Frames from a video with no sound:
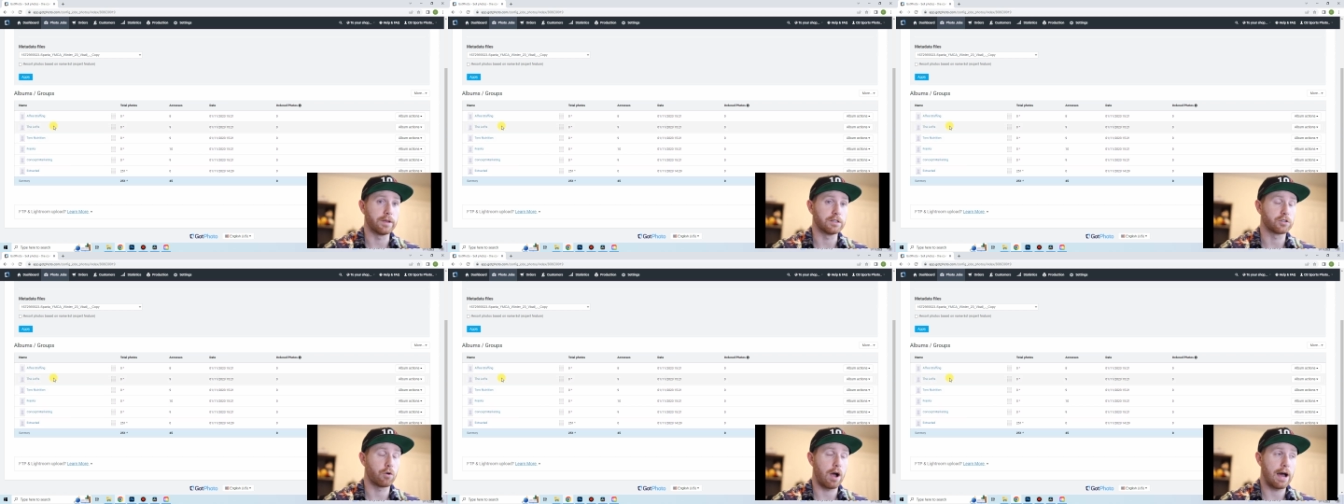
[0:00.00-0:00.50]

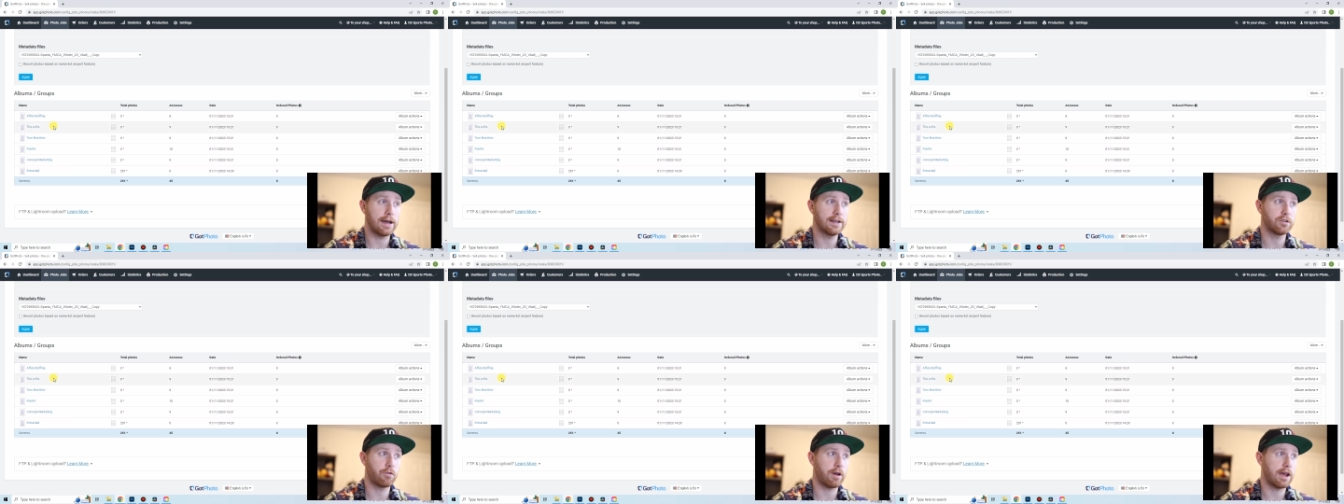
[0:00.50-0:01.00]
So I
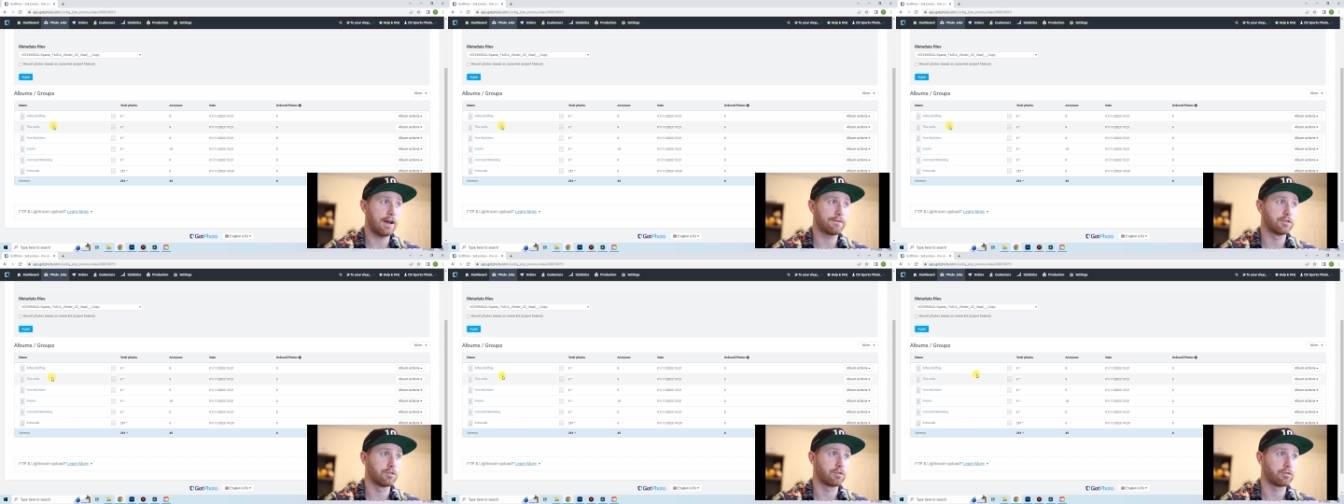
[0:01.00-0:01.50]
don't have
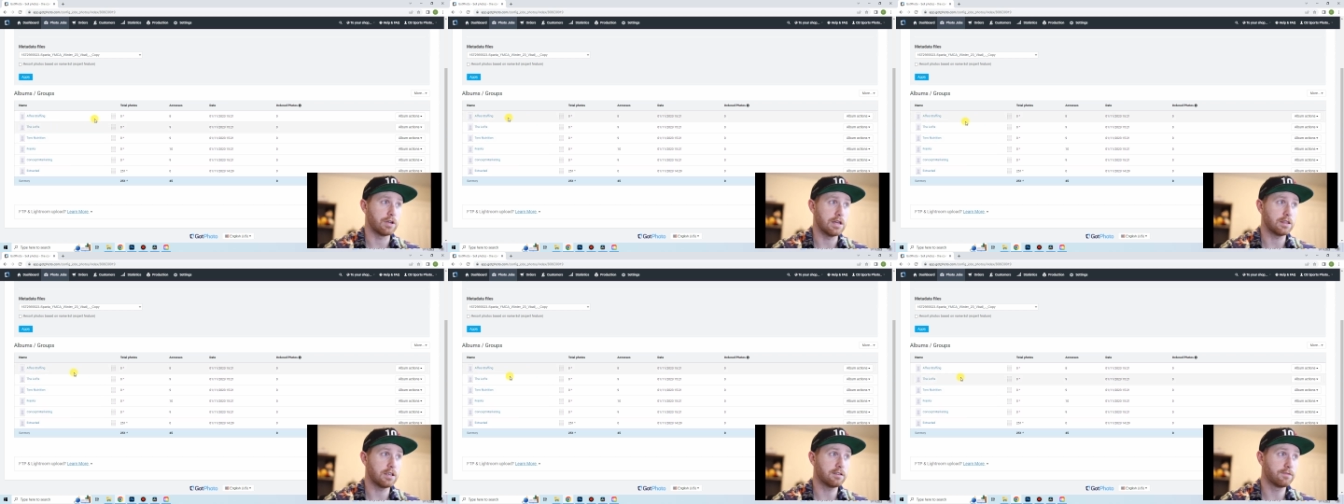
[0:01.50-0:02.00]
to create
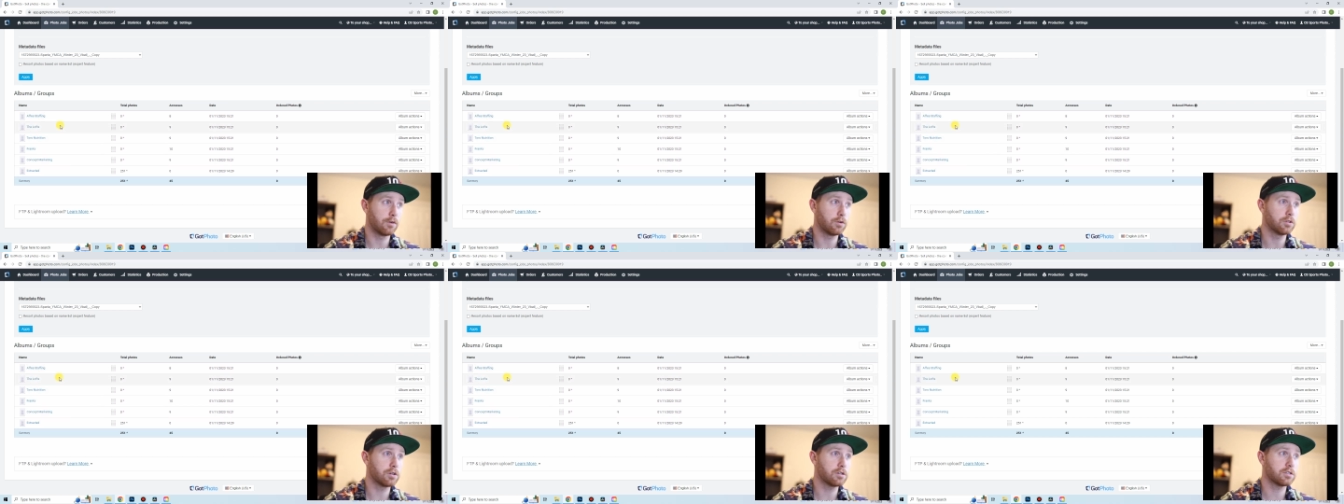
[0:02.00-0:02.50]
these
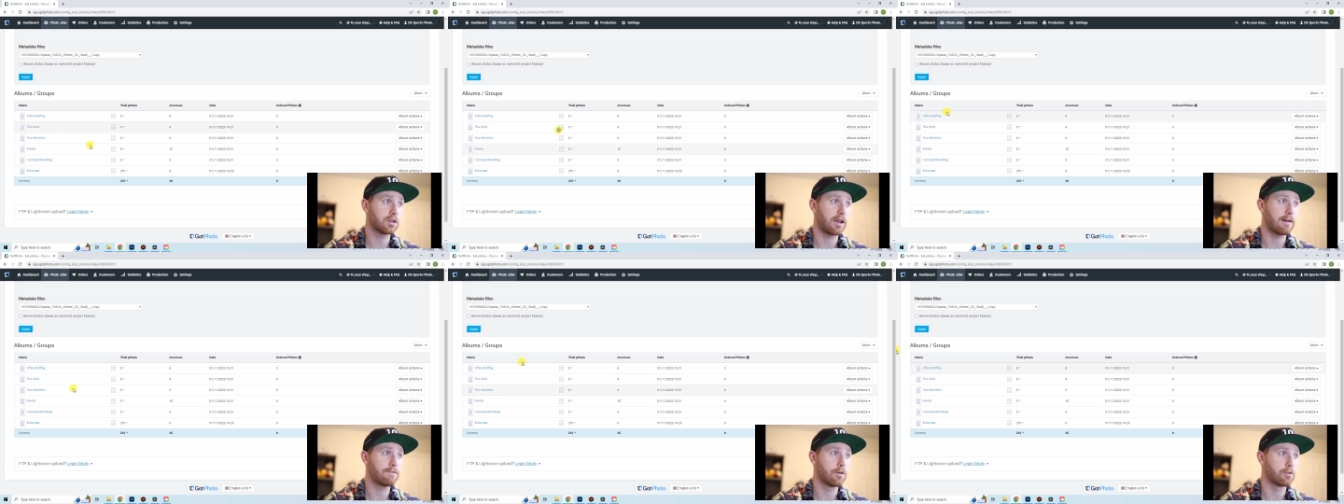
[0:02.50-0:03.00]
folders.
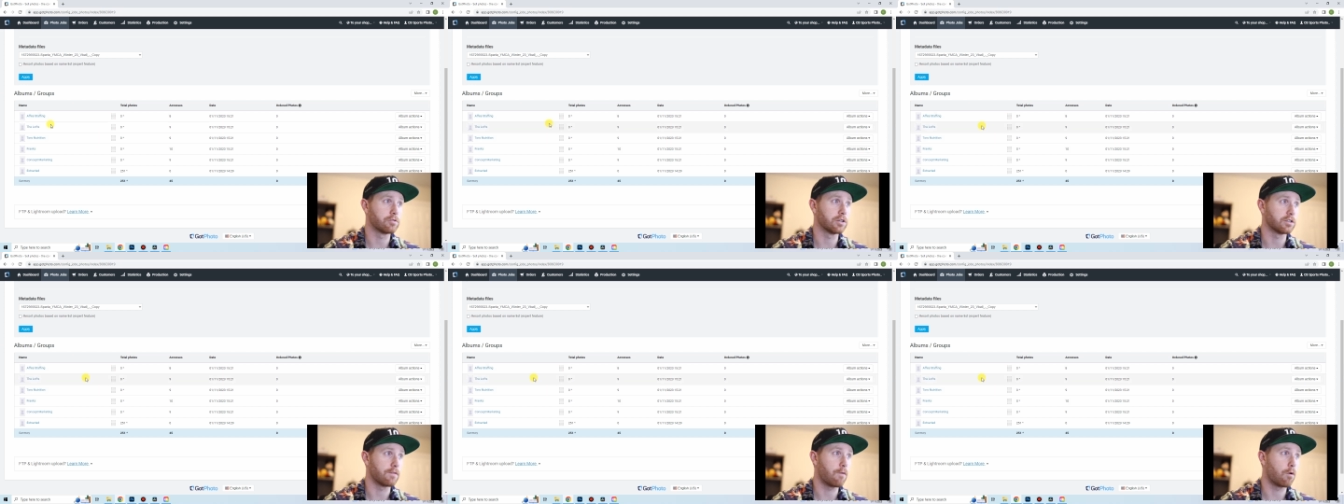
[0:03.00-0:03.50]
GotPhoto does
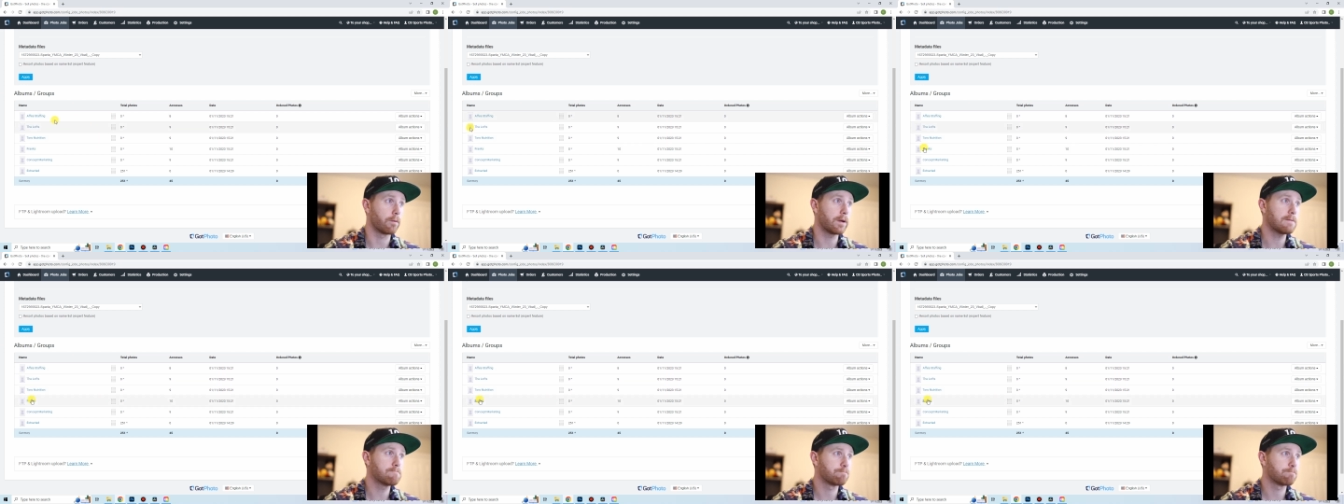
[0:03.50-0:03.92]
it for me,